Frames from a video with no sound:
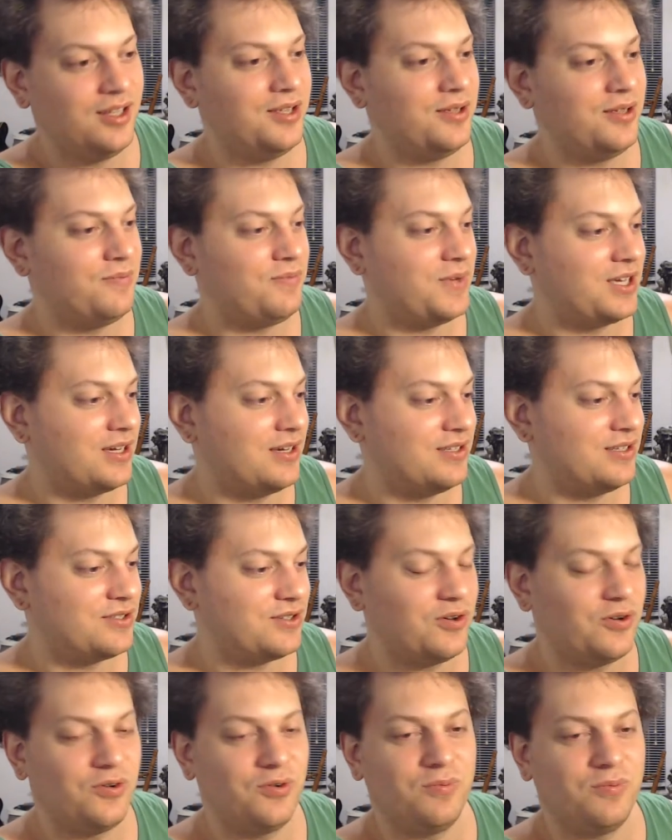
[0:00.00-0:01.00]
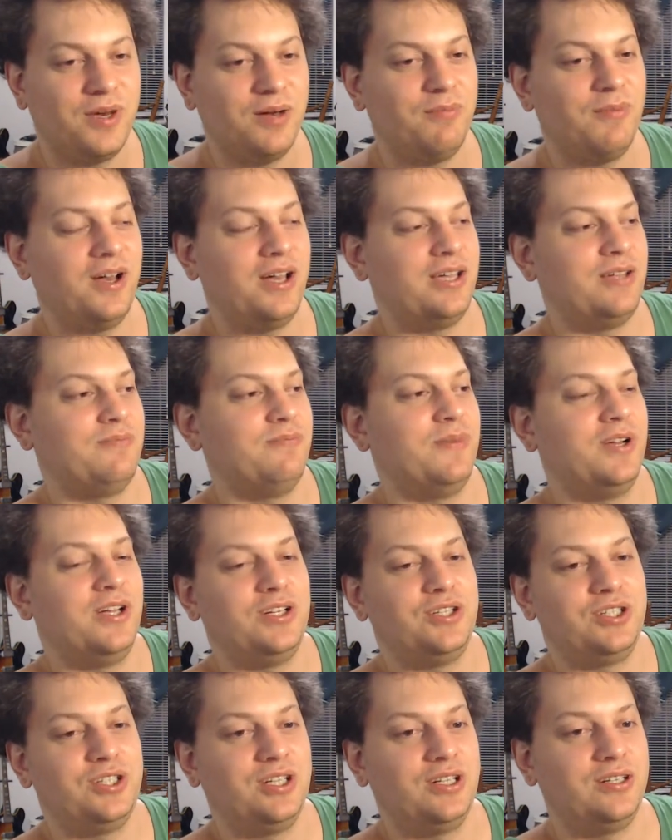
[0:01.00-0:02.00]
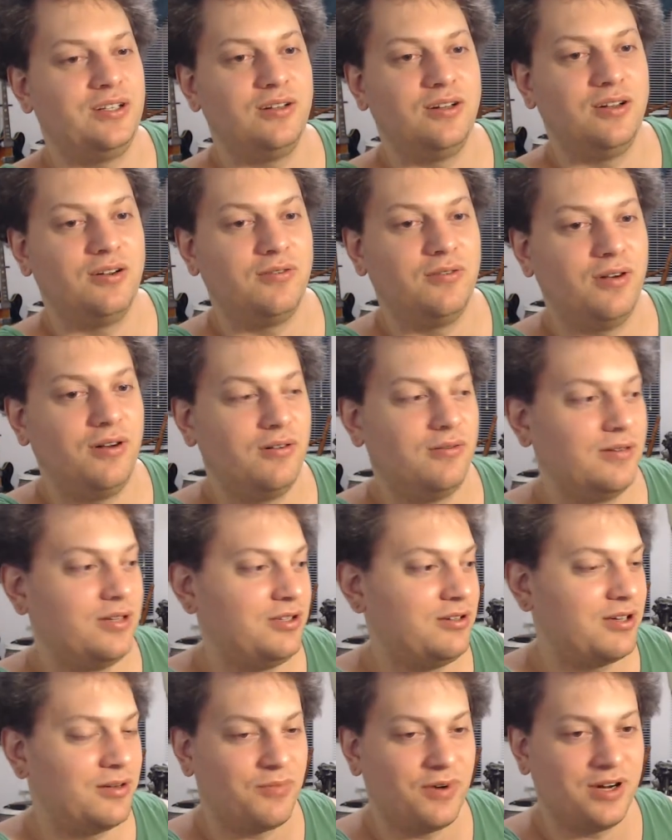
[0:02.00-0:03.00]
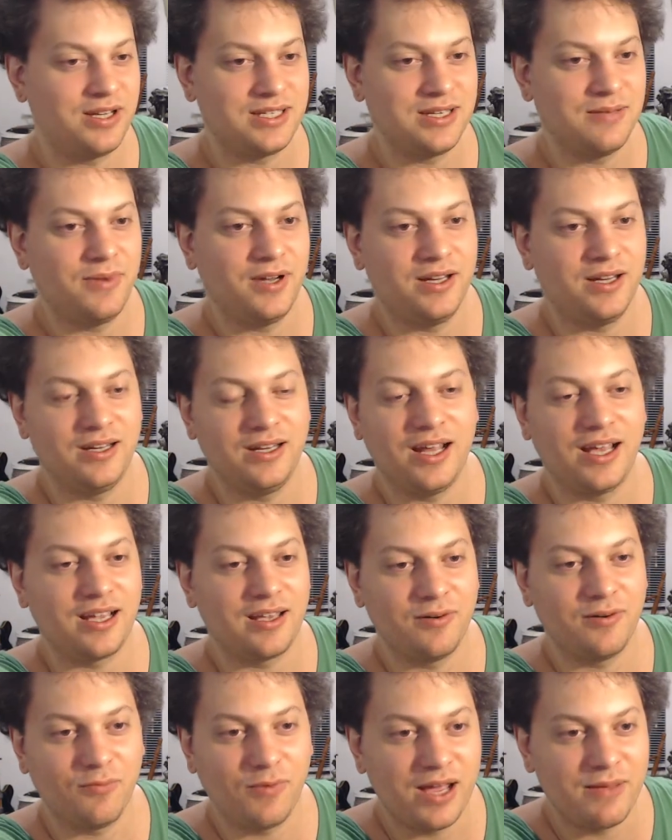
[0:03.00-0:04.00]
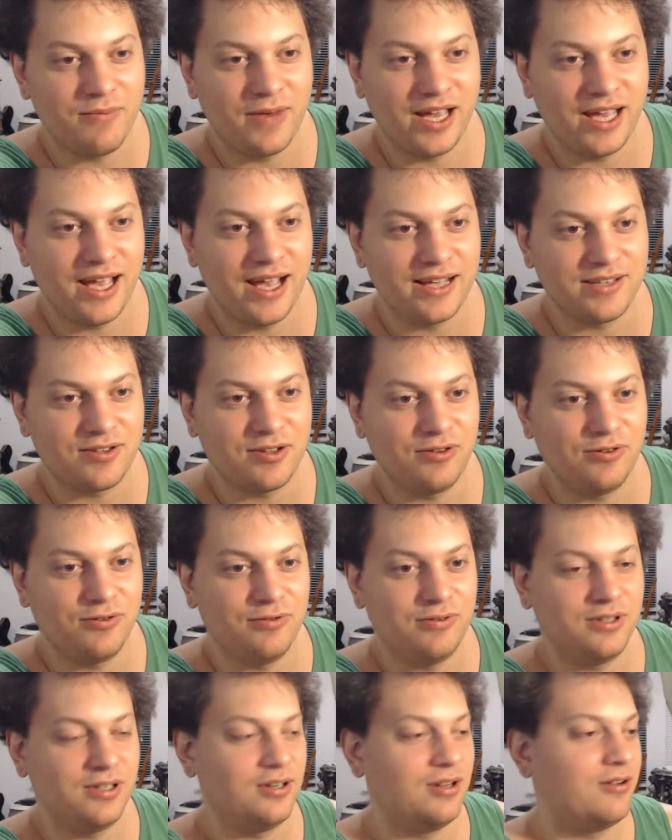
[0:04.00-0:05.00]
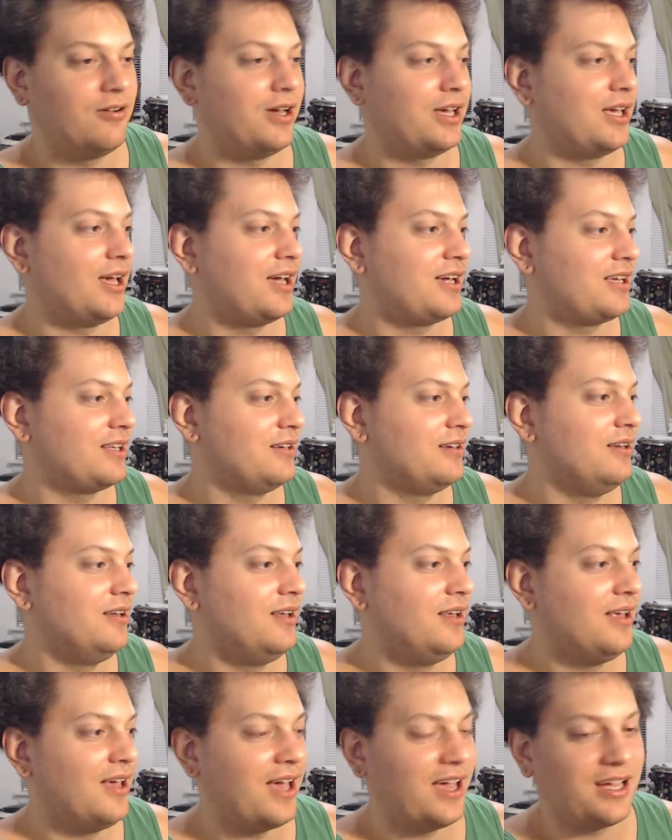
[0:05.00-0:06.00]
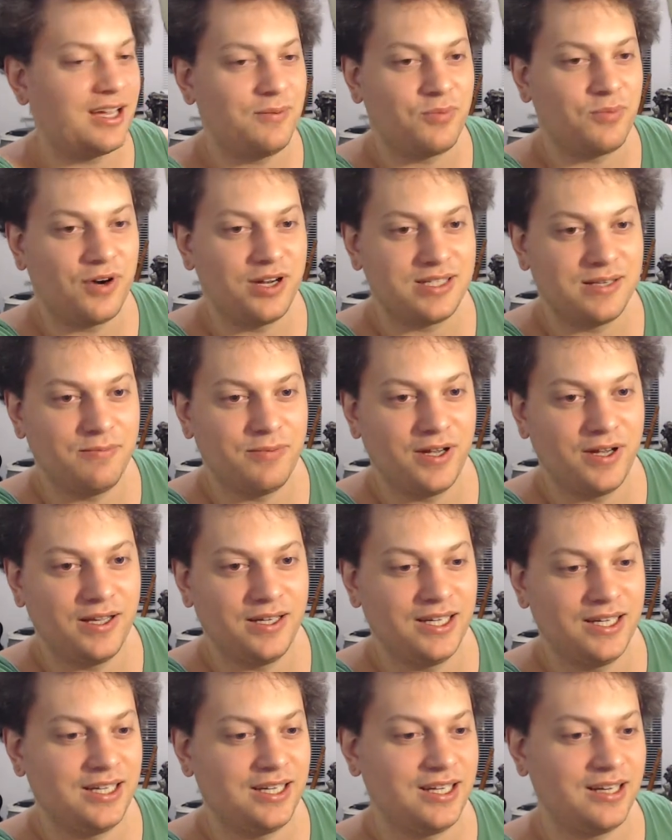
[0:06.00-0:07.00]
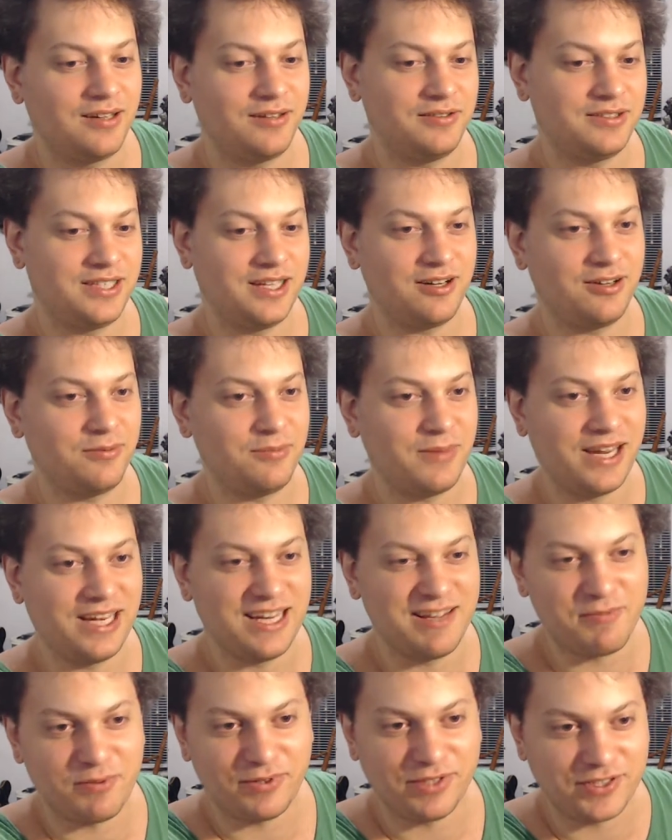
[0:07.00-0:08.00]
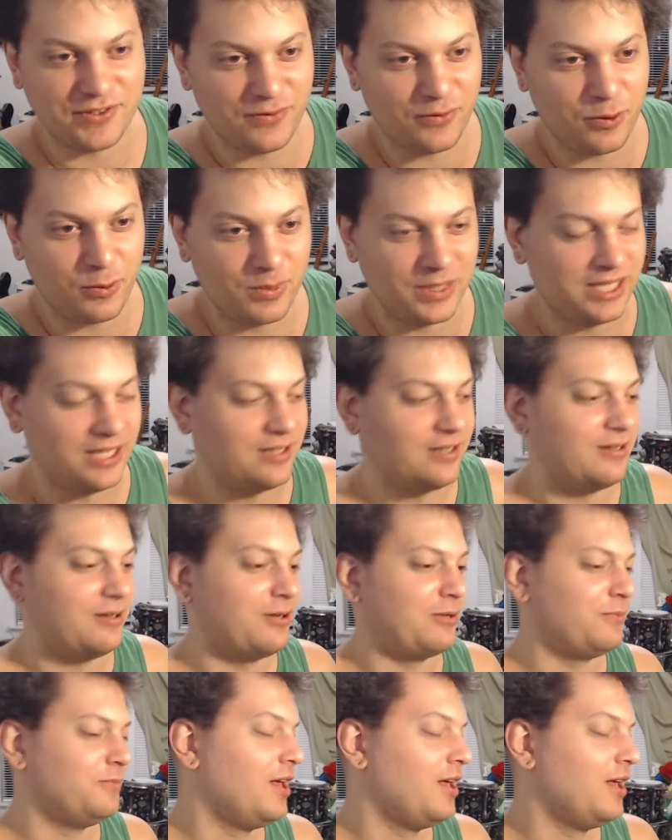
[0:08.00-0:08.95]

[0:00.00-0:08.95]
because oh my my shit you know oh you can press a button and I can wipe my asshole you know I, I can I can press a button and it'll diddle my nipples for me you know